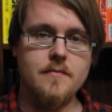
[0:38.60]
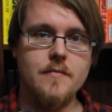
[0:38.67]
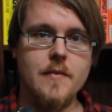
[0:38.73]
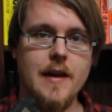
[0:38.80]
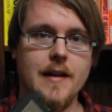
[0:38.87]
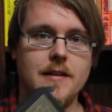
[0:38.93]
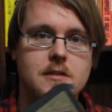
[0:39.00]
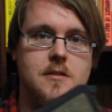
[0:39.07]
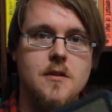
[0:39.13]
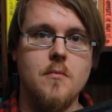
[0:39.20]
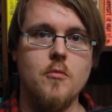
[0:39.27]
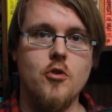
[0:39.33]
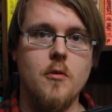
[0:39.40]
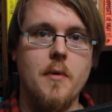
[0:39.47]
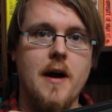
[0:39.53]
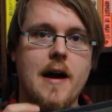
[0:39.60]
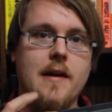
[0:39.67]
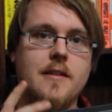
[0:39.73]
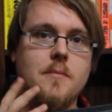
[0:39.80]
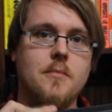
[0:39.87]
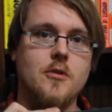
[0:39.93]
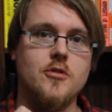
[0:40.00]
it's more about how
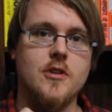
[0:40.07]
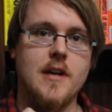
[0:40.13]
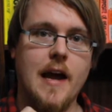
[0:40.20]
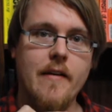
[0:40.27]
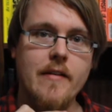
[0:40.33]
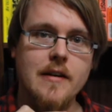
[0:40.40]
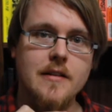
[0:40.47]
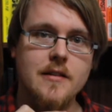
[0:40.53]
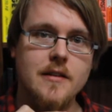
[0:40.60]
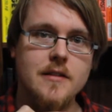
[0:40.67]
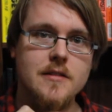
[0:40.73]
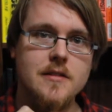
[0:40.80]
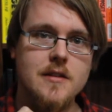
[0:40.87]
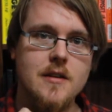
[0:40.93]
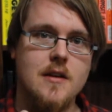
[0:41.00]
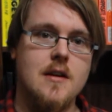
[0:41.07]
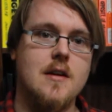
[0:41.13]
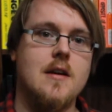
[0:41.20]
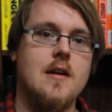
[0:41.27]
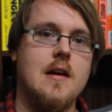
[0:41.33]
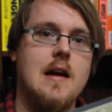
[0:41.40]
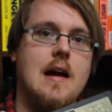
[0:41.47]
to build your characters,
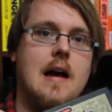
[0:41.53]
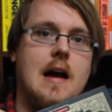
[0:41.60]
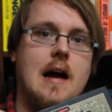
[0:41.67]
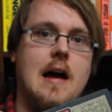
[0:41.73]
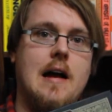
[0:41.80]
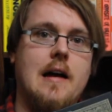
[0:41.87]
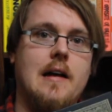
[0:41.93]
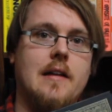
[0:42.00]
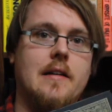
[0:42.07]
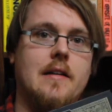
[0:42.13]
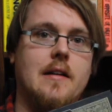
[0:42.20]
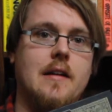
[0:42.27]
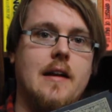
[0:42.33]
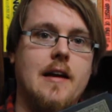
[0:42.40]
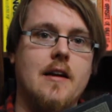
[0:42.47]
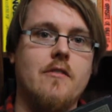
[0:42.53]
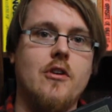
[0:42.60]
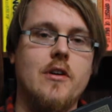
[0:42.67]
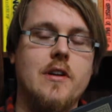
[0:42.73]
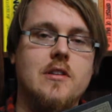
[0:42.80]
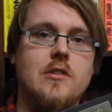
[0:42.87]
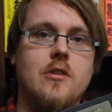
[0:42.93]
and later
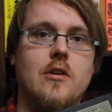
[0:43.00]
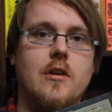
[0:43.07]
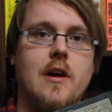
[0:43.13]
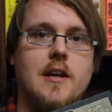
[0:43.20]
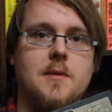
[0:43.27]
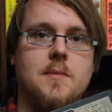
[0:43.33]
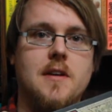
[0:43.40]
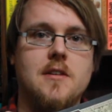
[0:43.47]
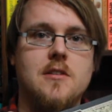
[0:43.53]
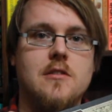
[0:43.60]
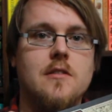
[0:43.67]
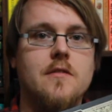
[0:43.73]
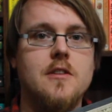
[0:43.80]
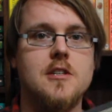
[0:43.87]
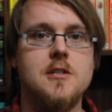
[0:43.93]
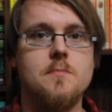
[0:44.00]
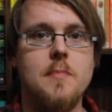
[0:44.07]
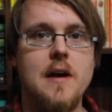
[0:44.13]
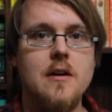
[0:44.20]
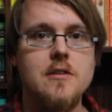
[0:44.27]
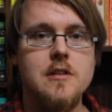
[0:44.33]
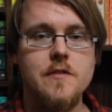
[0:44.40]
on it's got explanations of the
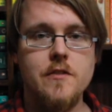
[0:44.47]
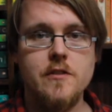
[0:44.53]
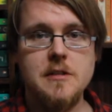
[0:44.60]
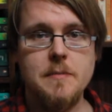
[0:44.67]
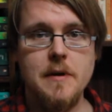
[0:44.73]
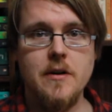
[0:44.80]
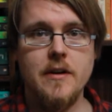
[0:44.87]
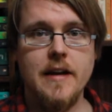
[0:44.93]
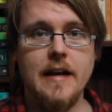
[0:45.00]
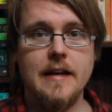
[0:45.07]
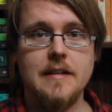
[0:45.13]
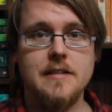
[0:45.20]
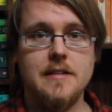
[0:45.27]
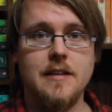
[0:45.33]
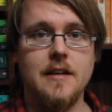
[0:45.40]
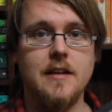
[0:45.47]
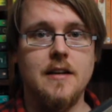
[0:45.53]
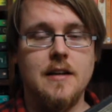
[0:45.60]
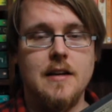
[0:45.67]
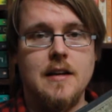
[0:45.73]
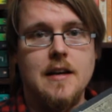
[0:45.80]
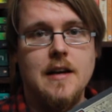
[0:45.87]
spells if you're a spellcaster,
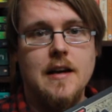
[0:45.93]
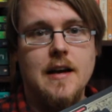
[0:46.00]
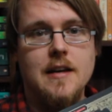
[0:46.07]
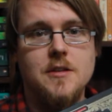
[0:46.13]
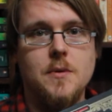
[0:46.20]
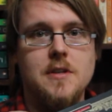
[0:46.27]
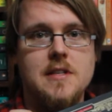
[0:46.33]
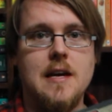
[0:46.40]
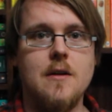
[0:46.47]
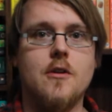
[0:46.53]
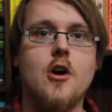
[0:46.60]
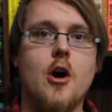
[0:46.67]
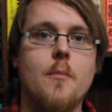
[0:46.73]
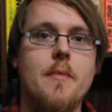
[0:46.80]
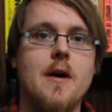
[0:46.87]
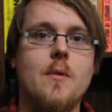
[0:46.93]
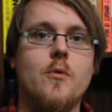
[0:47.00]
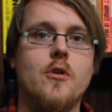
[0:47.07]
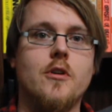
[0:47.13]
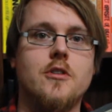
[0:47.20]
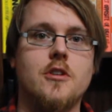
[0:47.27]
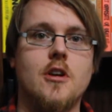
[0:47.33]
as well as how combat
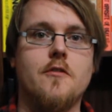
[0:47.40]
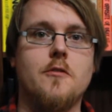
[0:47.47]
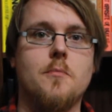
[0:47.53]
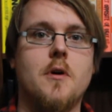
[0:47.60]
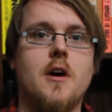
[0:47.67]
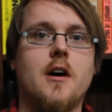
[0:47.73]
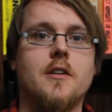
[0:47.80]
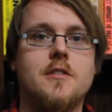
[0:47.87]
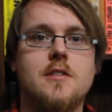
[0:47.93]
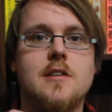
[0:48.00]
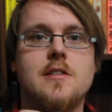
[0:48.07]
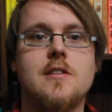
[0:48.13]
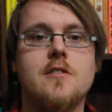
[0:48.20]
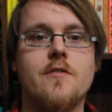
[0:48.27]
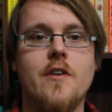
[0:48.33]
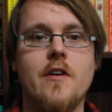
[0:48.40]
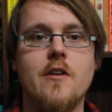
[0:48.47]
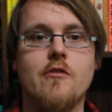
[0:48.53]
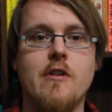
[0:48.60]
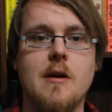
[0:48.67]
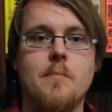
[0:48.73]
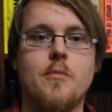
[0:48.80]
works in other parts. This is a
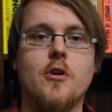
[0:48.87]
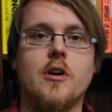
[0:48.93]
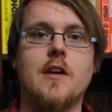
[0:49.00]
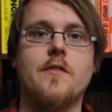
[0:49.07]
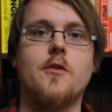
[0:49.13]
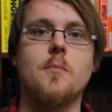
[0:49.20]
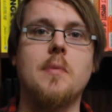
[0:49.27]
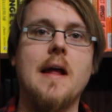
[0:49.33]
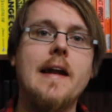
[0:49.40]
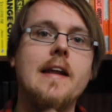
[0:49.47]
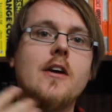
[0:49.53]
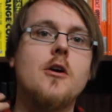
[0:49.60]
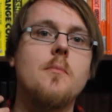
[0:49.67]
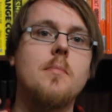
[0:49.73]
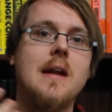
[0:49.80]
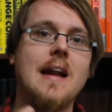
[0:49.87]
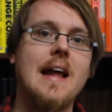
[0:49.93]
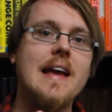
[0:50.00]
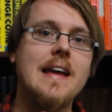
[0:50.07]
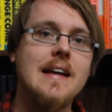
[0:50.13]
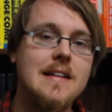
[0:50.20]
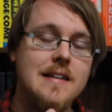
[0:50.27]
very great book. If you're planning on
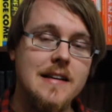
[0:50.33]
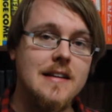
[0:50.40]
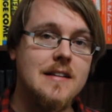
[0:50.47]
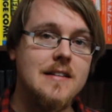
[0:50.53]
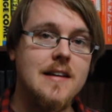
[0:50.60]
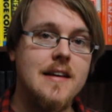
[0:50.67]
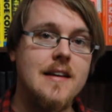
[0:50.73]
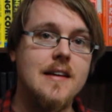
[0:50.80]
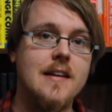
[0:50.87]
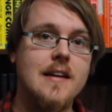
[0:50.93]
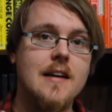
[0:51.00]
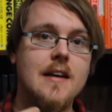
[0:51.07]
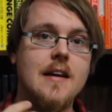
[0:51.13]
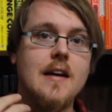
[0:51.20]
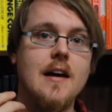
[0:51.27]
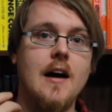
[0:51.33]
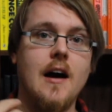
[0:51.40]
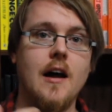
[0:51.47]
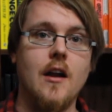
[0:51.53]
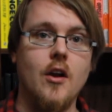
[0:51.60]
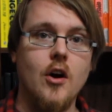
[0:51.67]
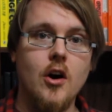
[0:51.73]
playing D&D
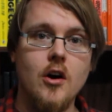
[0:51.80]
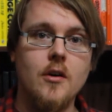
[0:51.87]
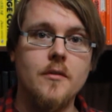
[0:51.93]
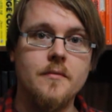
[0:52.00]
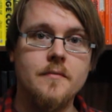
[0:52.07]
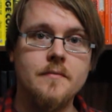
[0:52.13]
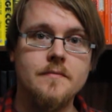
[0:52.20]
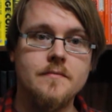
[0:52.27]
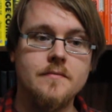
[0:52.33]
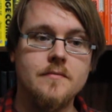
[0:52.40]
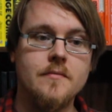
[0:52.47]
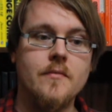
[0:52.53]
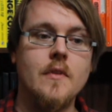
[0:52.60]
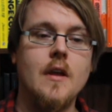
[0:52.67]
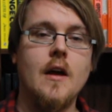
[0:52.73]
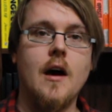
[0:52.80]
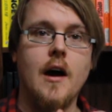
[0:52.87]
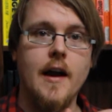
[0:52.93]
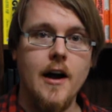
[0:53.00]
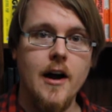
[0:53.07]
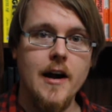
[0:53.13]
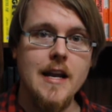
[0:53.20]
a lot,
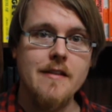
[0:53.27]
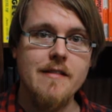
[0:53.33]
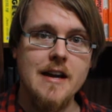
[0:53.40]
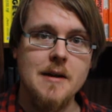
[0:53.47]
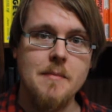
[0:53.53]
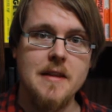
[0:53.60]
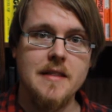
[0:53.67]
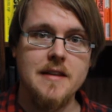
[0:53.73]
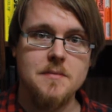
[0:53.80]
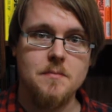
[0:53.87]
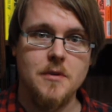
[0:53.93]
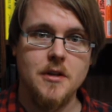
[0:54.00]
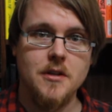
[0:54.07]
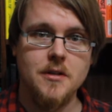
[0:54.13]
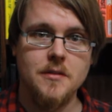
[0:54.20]
I highly recommend this book.